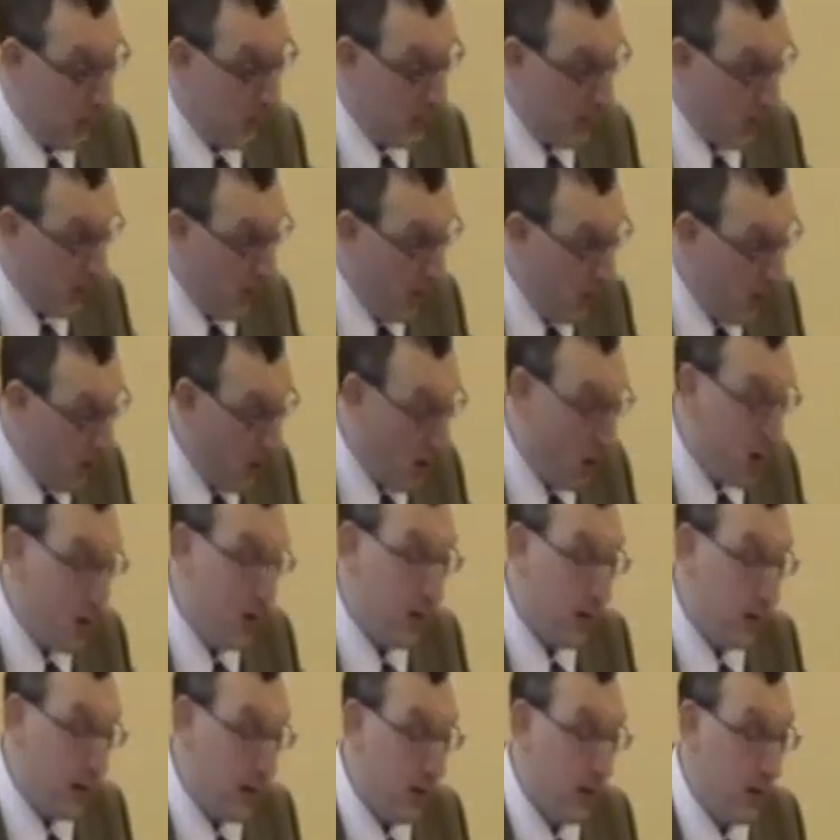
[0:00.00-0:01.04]
But
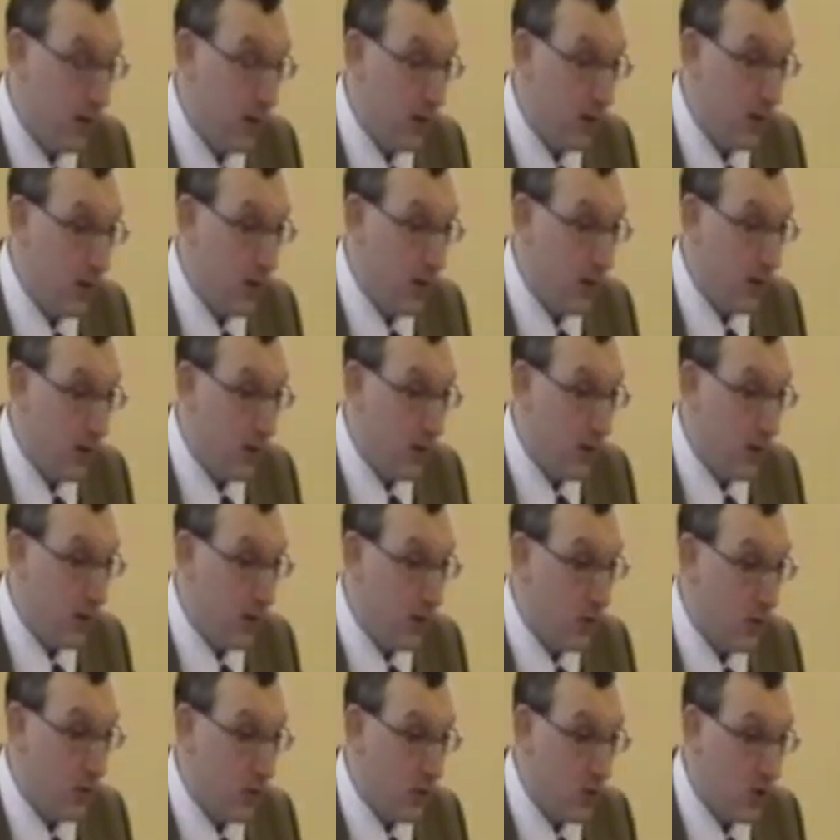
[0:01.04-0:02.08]
God
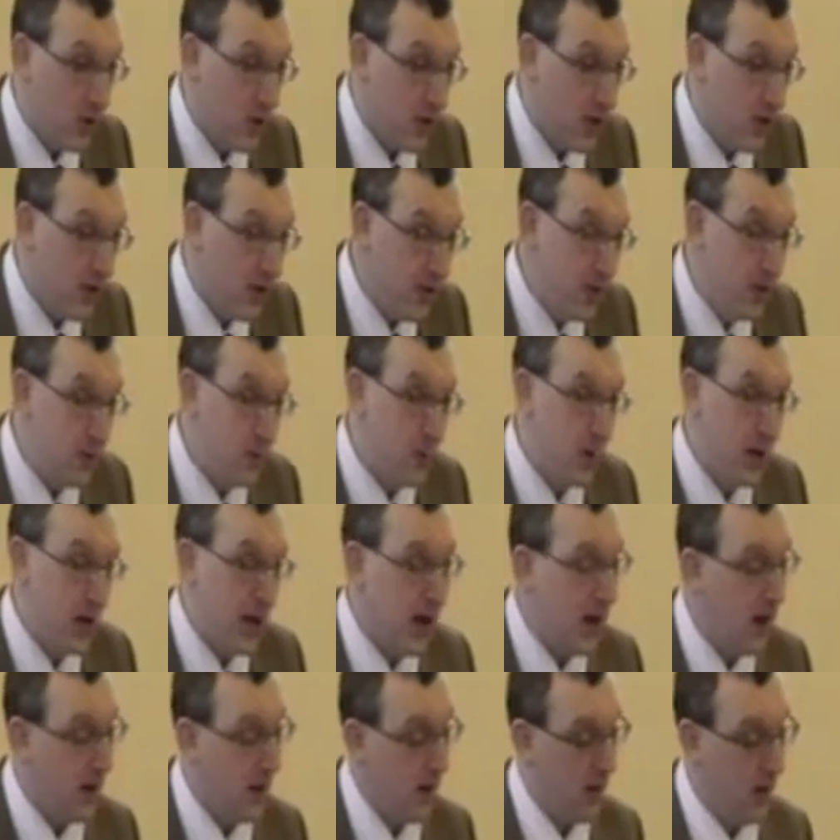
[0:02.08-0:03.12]
chose a different
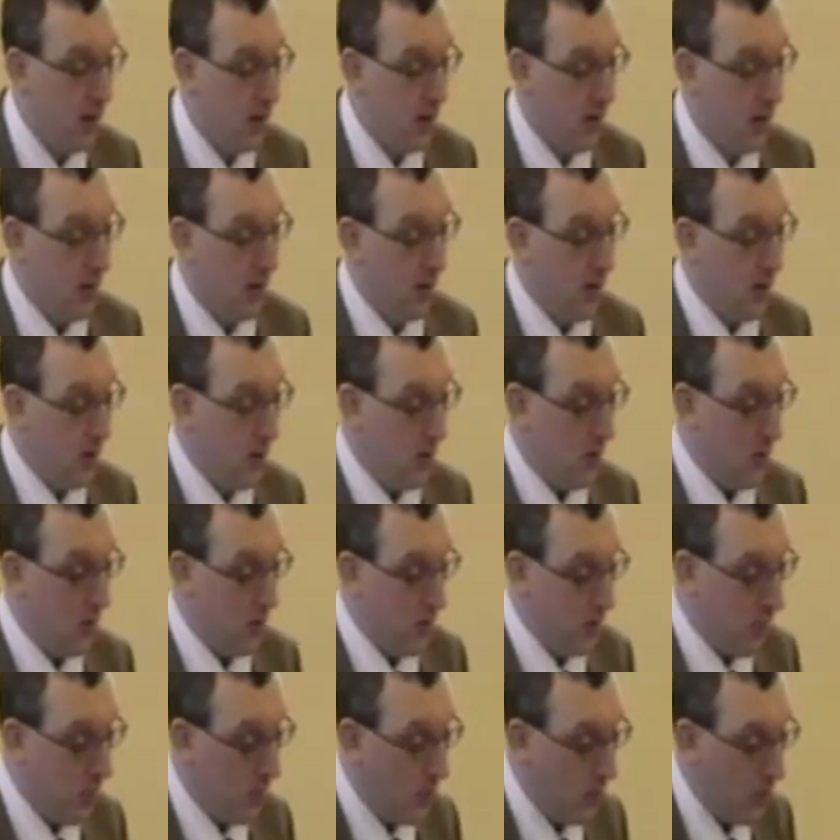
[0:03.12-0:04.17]
way
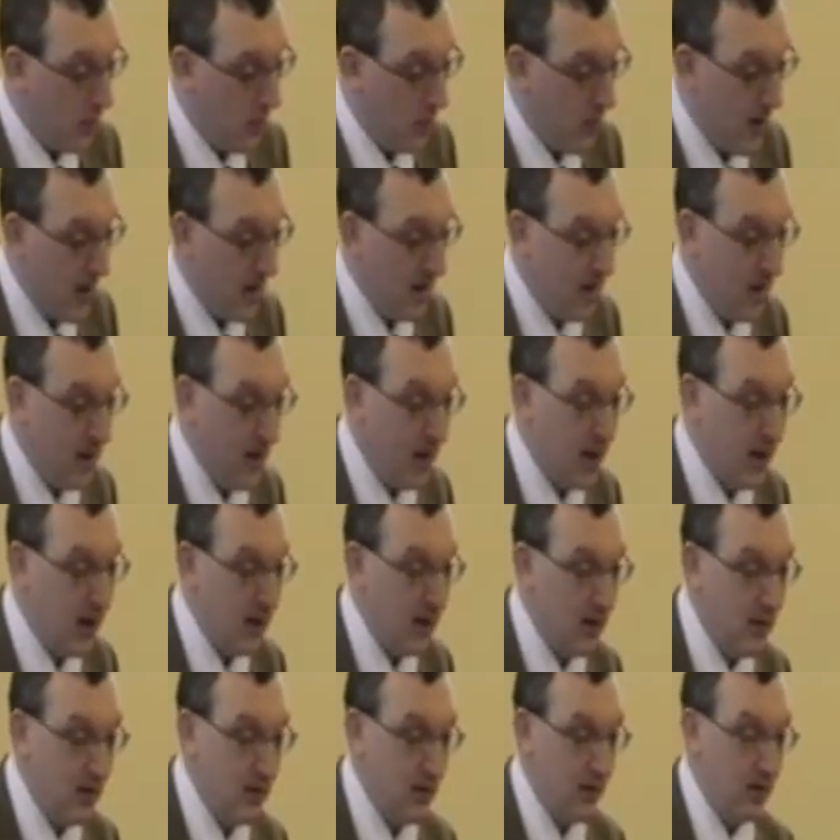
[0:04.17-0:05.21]
with
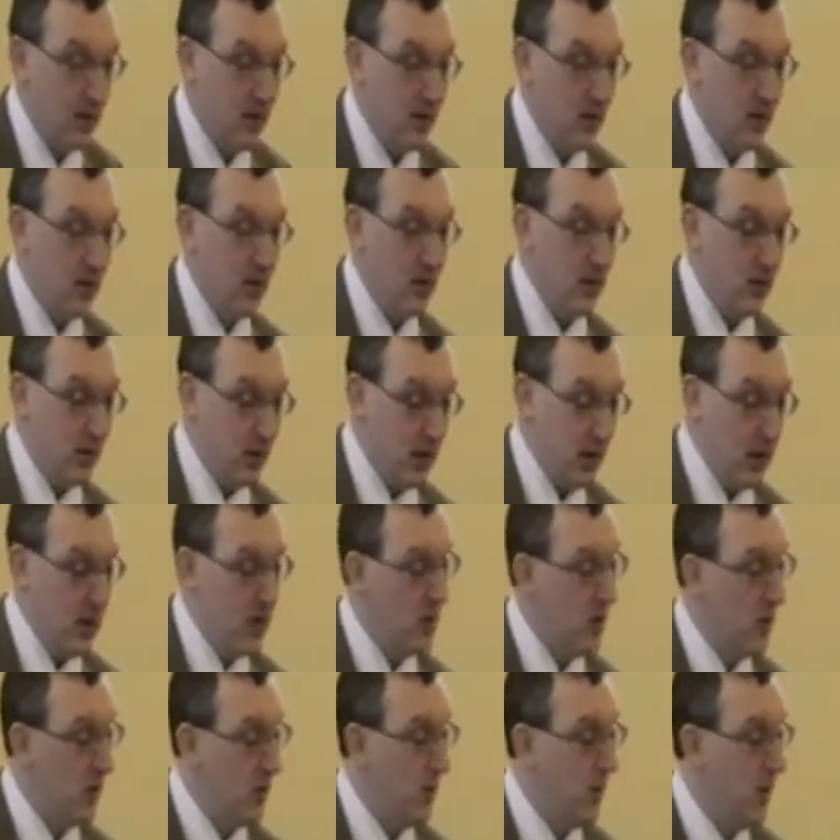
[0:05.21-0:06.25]
mankind, and He
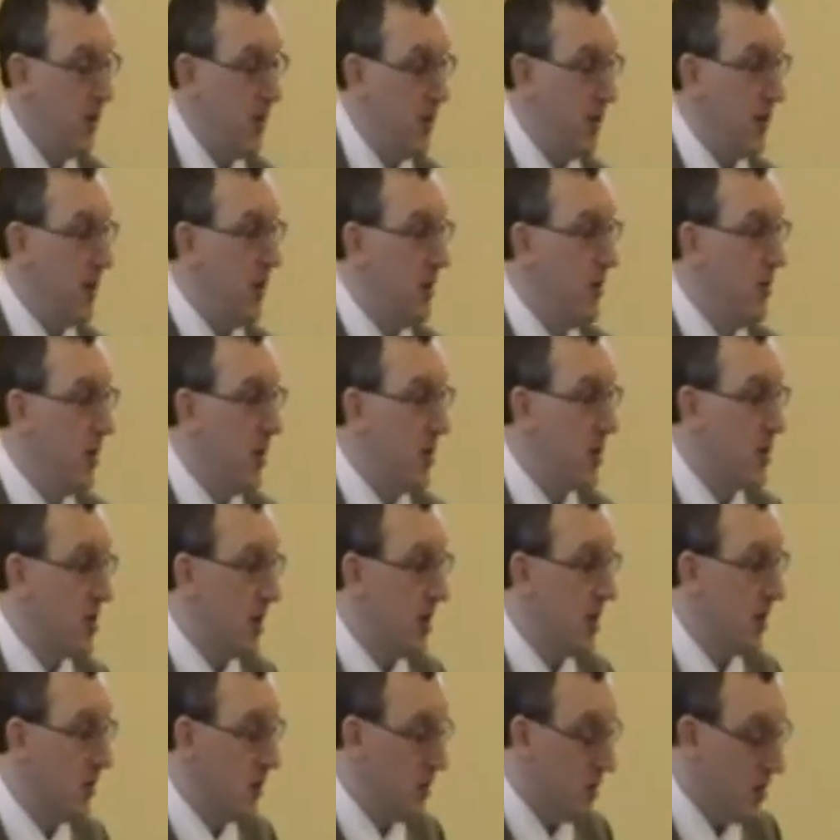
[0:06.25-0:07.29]
saw fit in
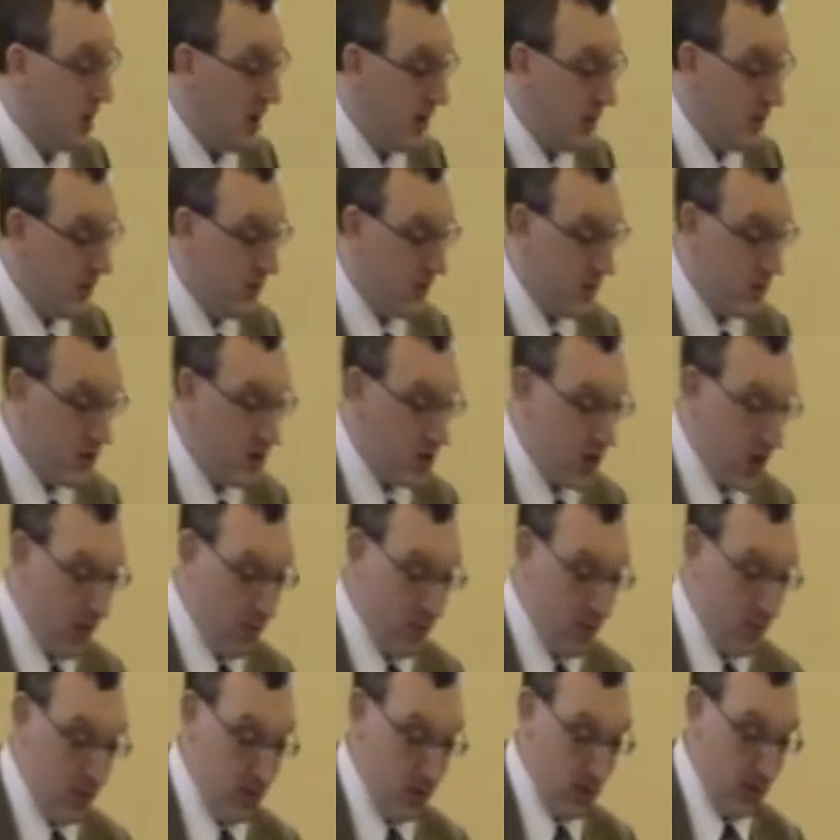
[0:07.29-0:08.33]
mercy to deliver
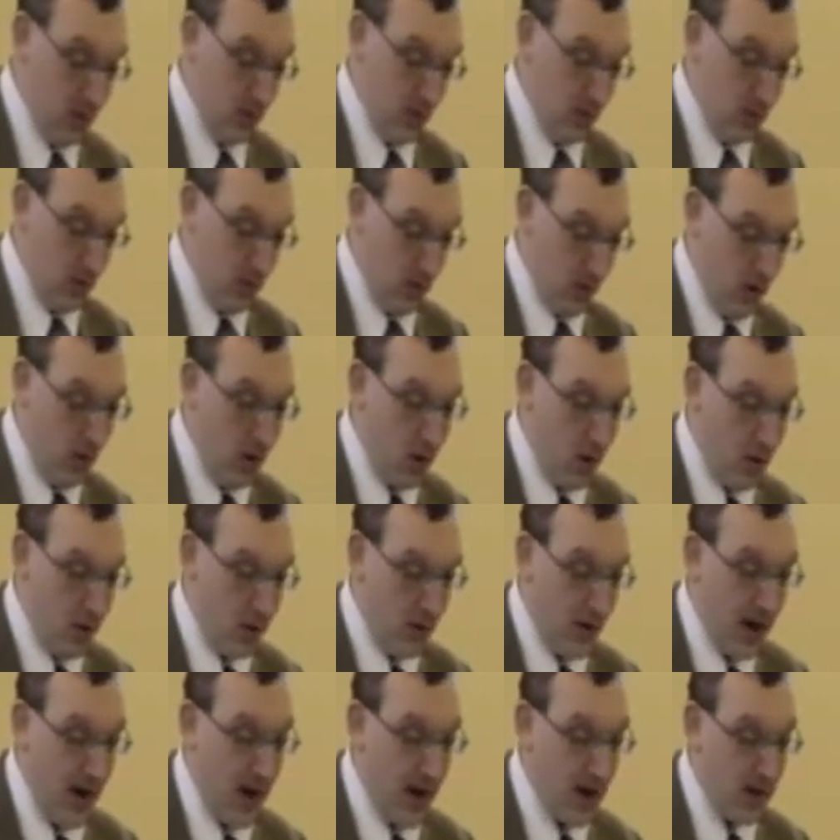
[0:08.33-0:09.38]
some
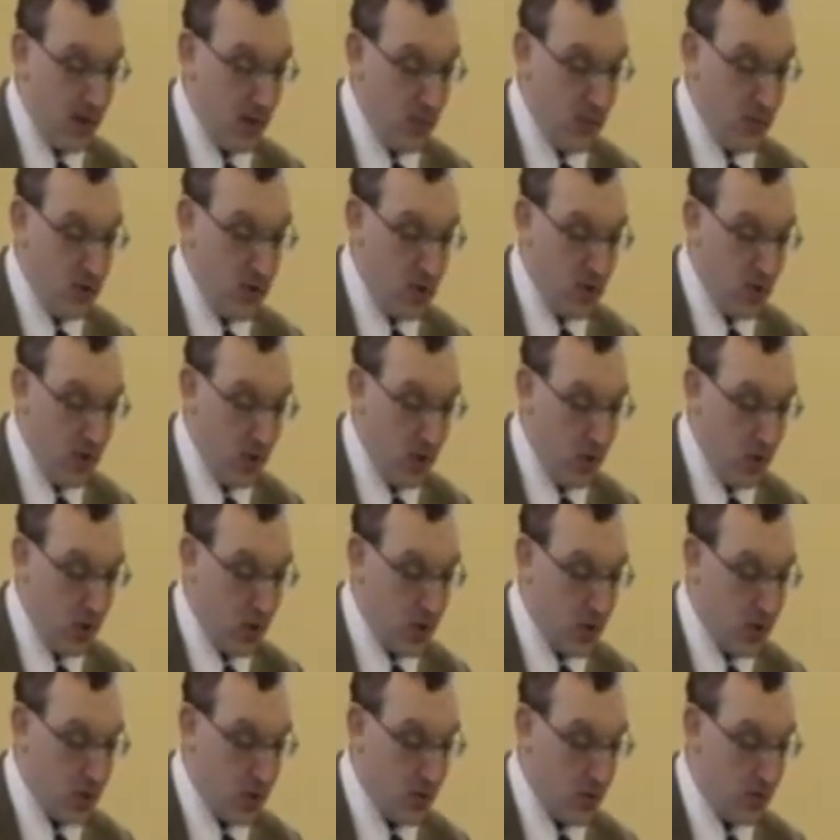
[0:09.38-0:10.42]
of Adam's
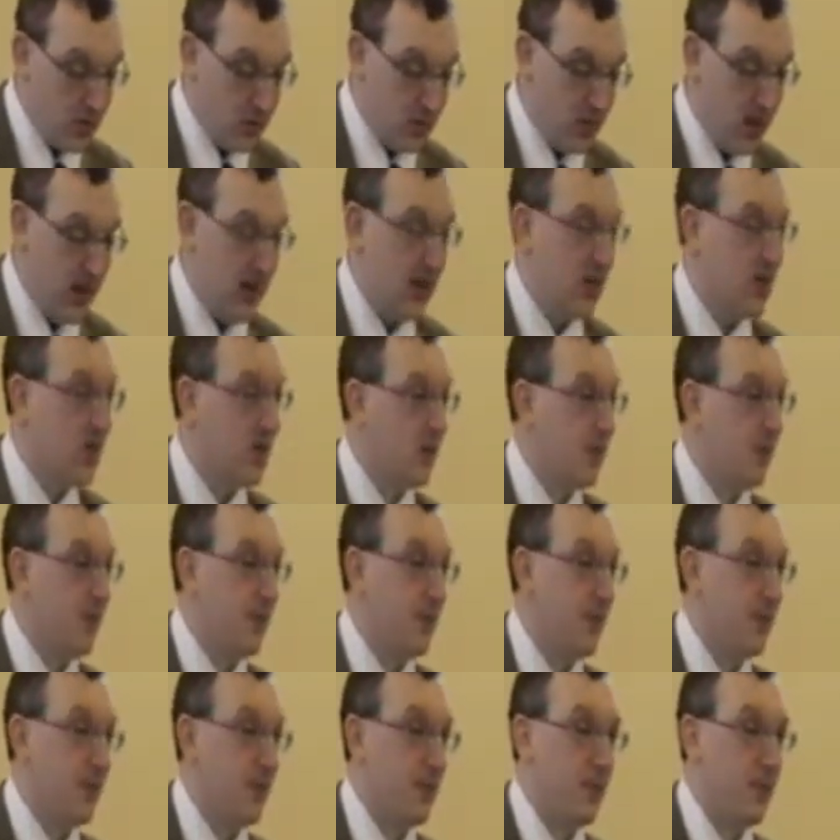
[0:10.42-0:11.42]
lost race.